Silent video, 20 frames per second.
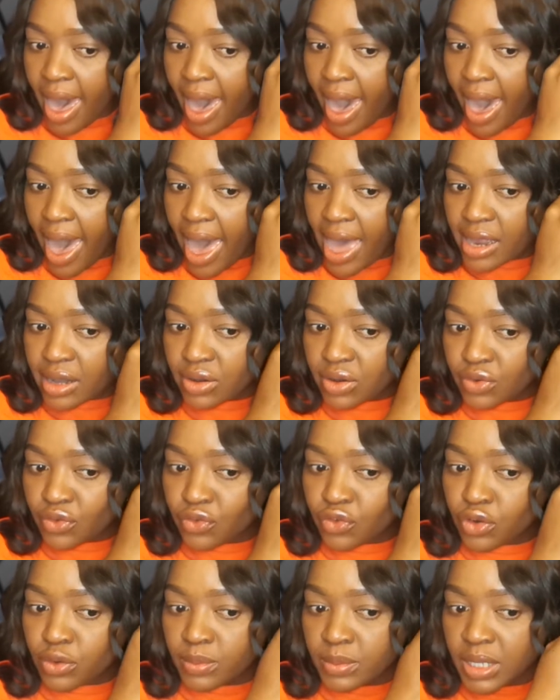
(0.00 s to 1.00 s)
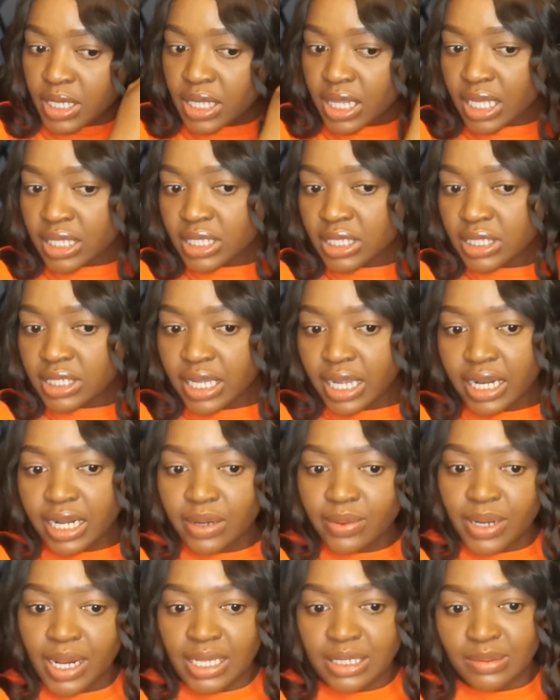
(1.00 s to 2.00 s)
And for me, that's exactly
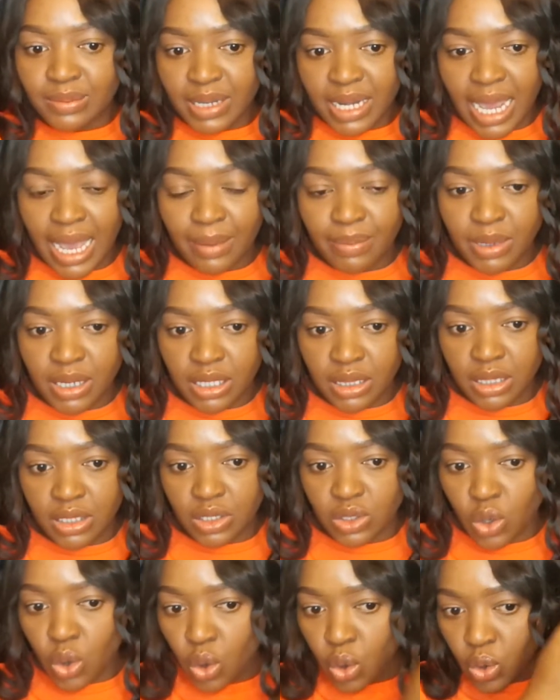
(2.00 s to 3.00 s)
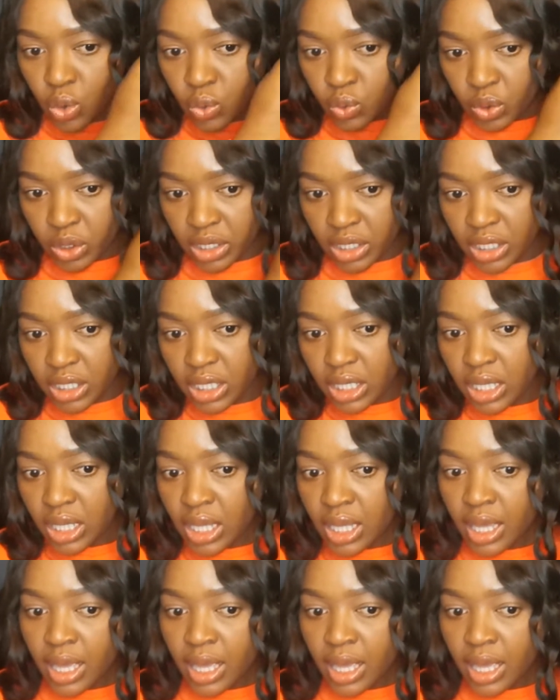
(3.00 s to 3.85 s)
what has been happening this whole week.